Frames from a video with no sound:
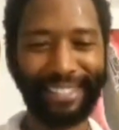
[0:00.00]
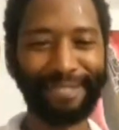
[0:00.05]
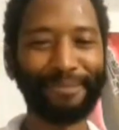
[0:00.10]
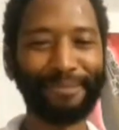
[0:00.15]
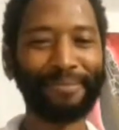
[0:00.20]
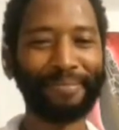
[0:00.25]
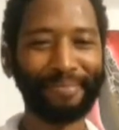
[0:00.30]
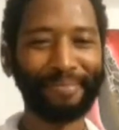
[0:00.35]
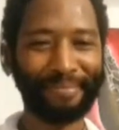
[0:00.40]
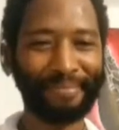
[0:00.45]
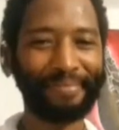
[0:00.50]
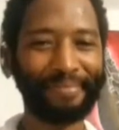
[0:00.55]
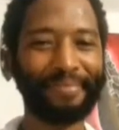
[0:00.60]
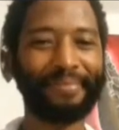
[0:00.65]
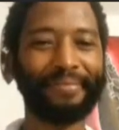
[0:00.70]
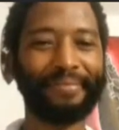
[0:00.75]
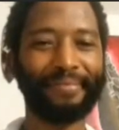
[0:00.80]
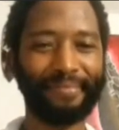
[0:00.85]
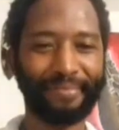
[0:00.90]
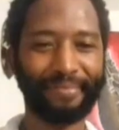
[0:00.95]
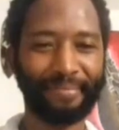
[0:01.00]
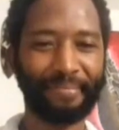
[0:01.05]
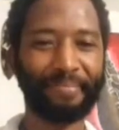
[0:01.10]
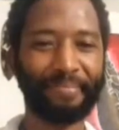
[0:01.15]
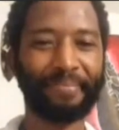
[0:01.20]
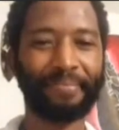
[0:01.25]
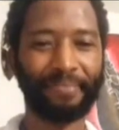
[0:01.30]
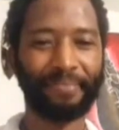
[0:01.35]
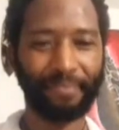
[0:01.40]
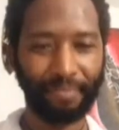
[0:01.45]
people developing
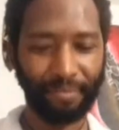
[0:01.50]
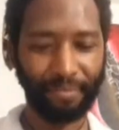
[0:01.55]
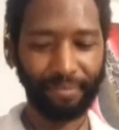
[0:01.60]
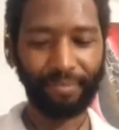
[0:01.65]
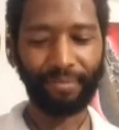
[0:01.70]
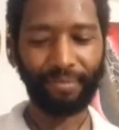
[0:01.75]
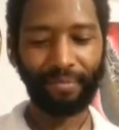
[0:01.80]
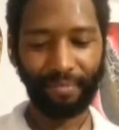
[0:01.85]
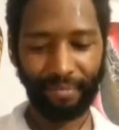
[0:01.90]
their dreams.